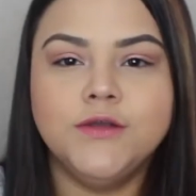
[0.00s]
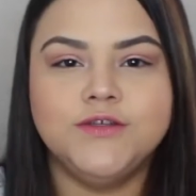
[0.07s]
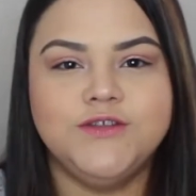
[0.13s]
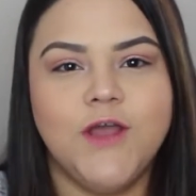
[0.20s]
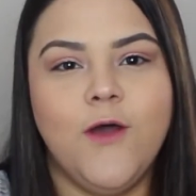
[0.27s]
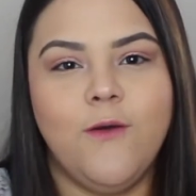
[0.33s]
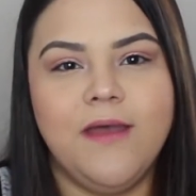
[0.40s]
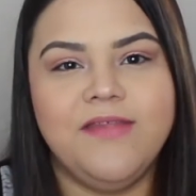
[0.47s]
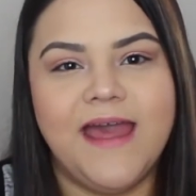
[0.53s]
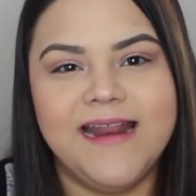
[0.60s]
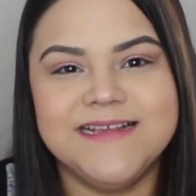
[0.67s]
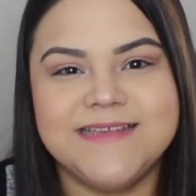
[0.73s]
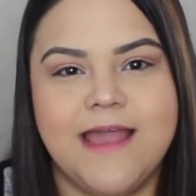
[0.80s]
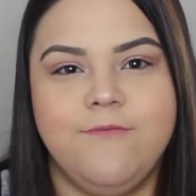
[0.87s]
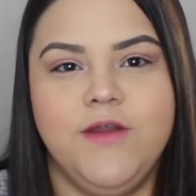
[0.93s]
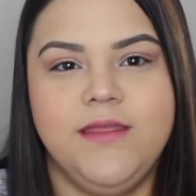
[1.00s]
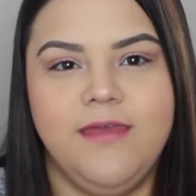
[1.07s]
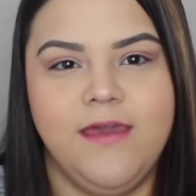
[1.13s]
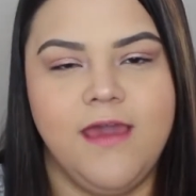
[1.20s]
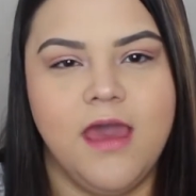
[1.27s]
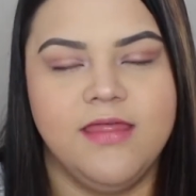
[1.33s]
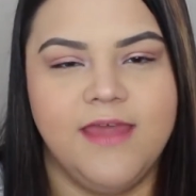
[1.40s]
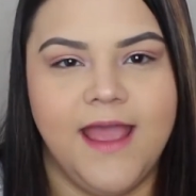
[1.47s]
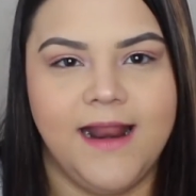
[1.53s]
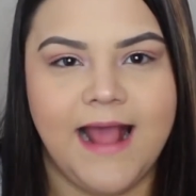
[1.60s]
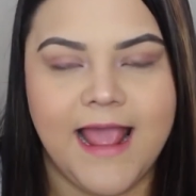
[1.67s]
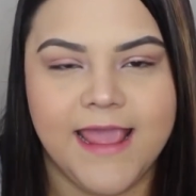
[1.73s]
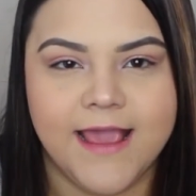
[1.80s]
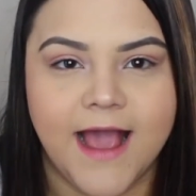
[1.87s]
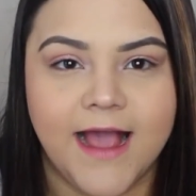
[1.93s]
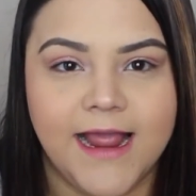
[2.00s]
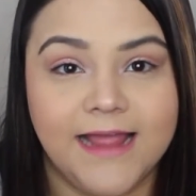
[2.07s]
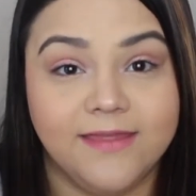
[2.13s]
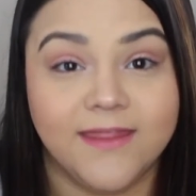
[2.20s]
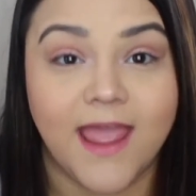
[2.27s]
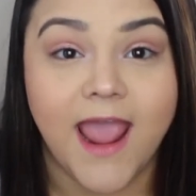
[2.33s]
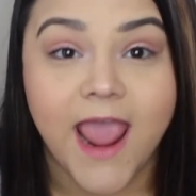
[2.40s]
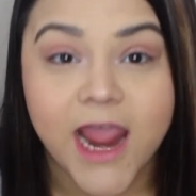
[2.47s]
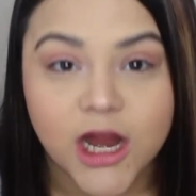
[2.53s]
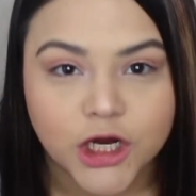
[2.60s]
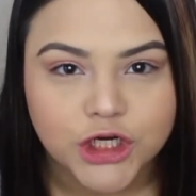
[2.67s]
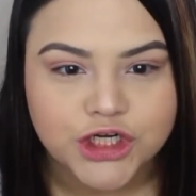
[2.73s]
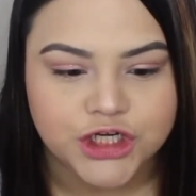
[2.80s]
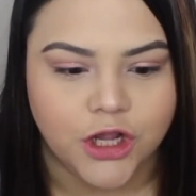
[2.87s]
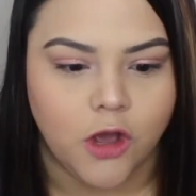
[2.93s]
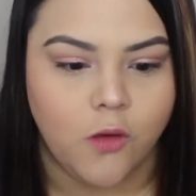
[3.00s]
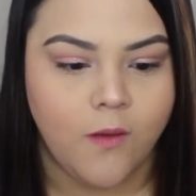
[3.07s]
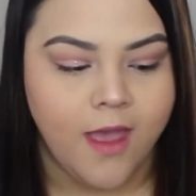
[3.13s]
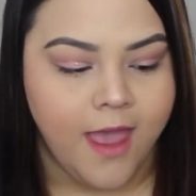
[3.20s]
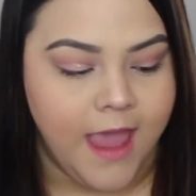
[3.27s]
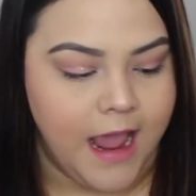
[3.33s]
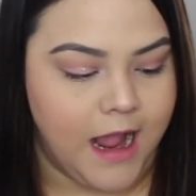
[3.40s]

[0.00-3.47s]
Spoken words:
So that is everything that I got at the hair show.